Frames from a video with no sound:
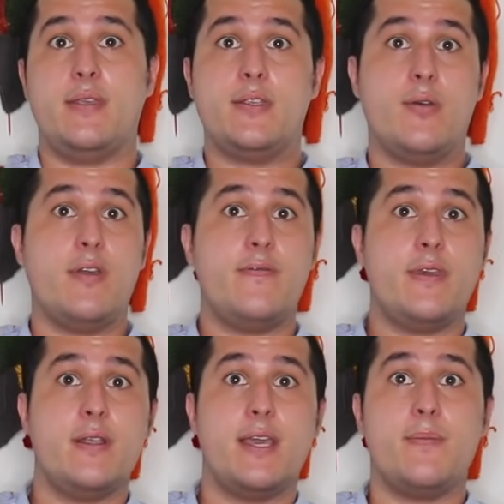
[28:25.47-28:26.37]
So I
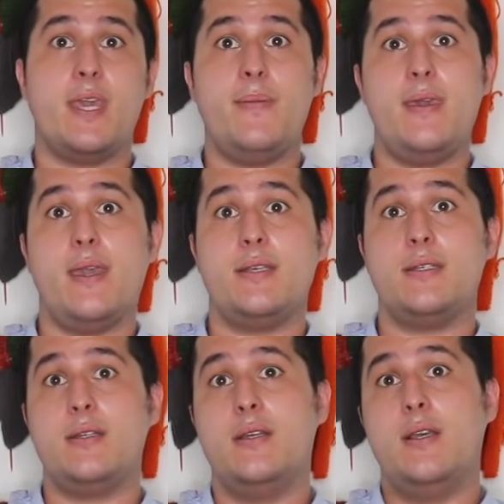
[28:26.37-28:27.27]
feel like maybe I
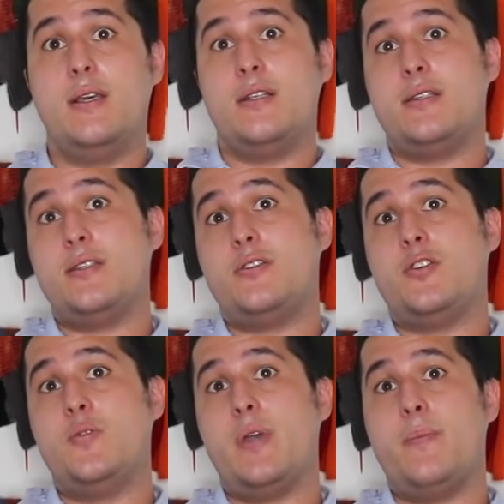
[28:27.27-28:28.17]
should just
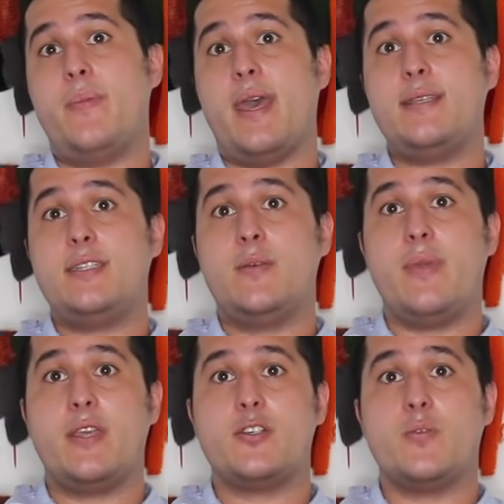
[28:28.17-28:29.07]
do my best to
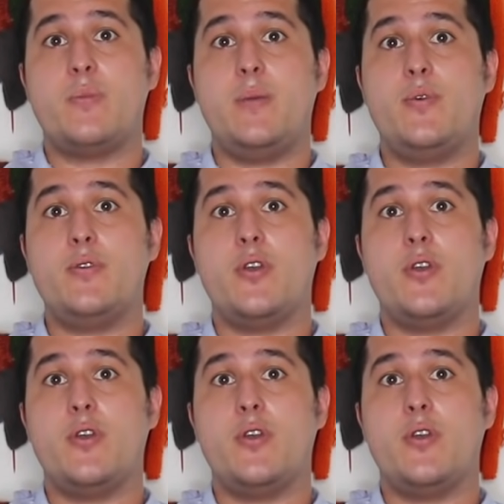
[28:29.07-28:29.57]
make sure people